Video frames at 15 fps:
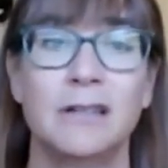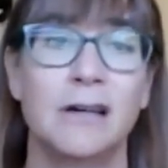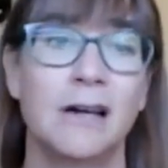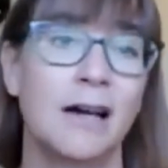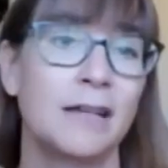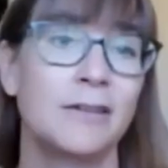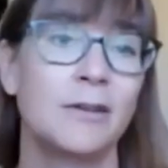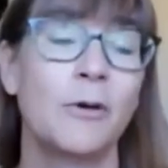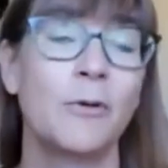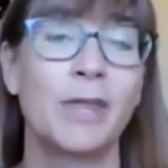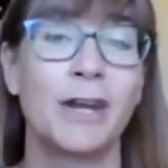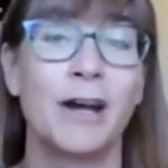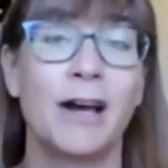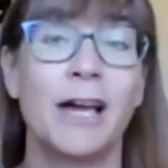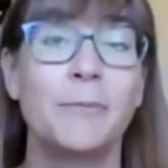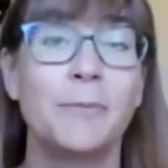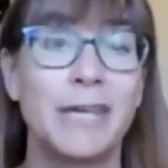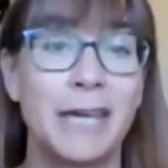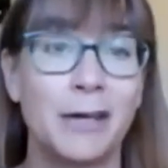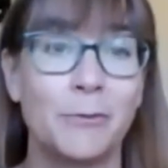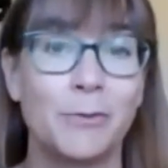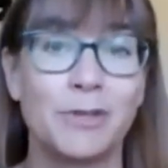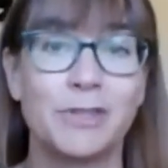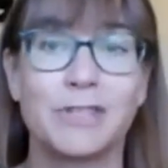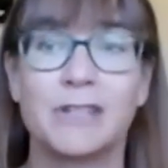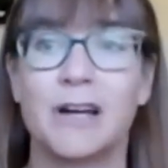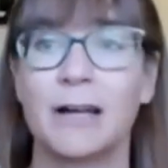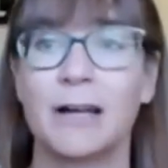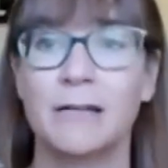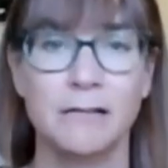I know that I began with
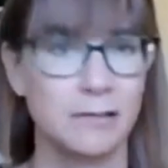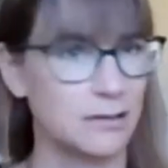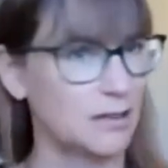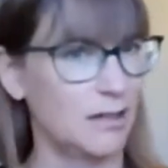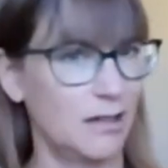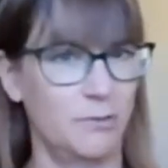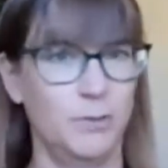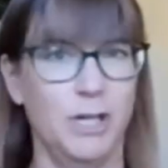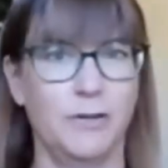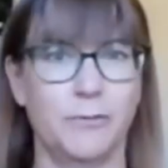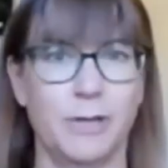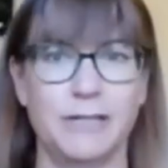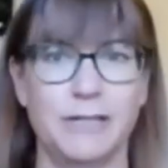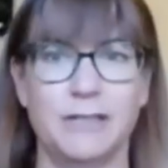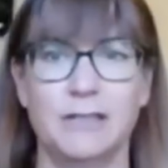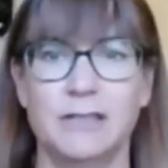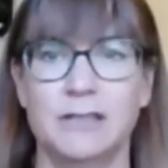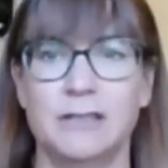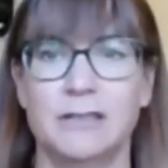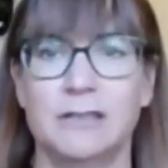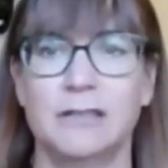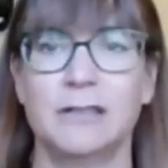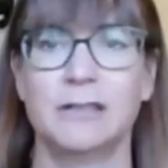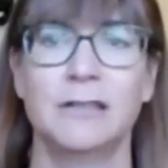denial. I'm not racist.